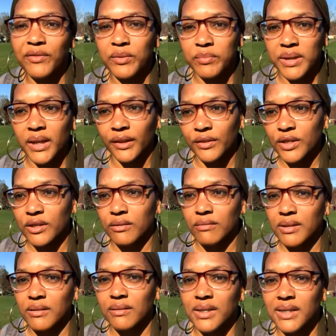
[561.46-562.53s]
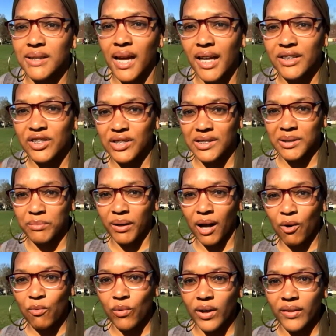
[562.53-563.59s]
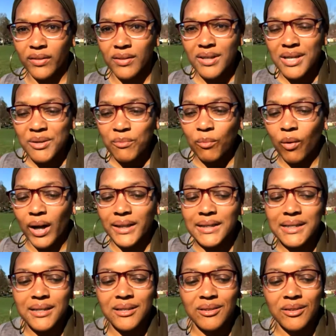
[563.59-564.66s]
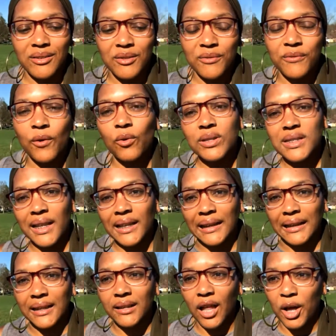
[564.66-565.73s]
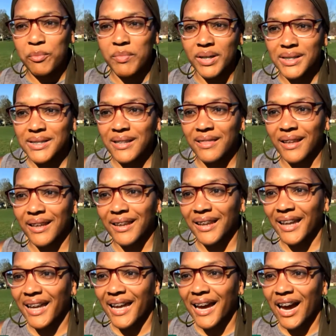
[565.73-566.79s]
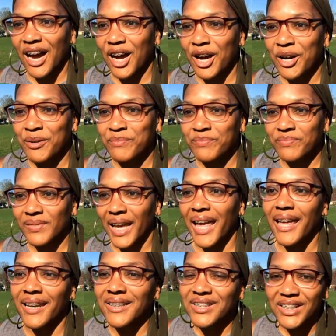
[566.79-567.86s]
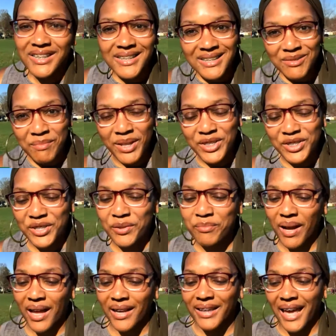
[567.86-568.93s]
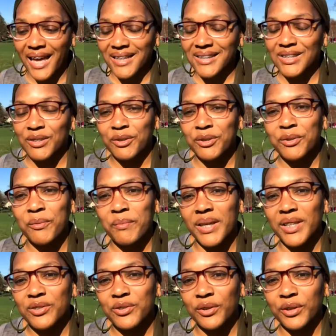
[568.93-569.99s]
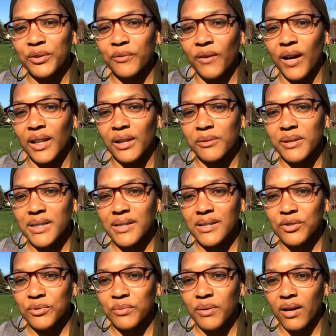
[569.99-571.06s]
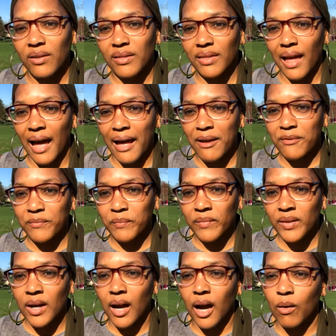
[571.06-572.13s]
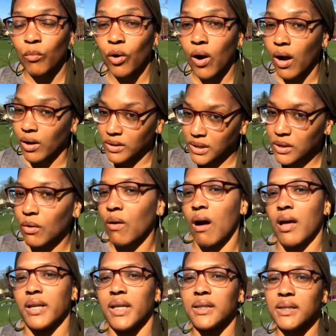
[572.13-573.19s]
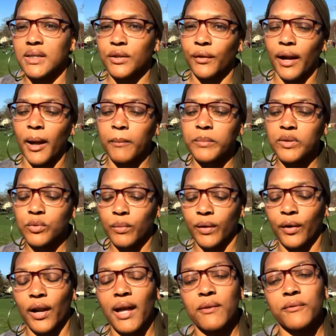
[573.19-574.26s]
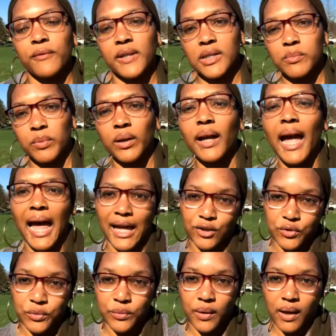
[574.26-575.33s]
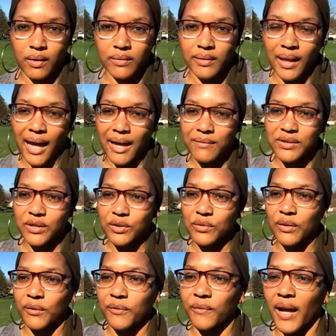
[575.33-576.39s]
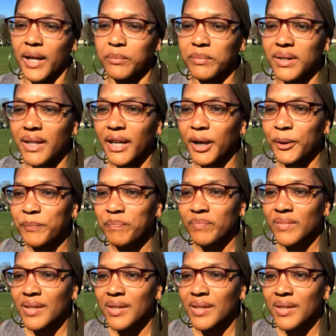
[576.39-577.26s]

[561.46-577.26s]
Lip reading: to be here too. So it's not just about what folks like Elon Musk think. And I just mentioned the podcast, so make sure you follow us, True Health Live. We're also on Instagram, Twitter, and Facebook at True Health Live, so you can find me there.